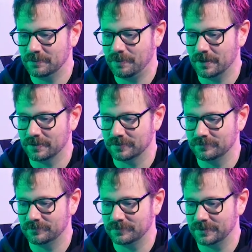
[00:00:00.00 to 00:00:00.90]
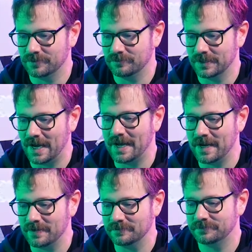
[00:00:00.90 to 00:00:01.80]
part of, you know, what I
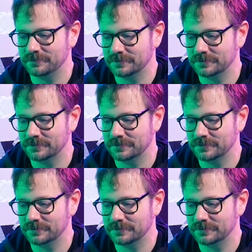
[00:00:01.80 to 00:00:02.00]
have,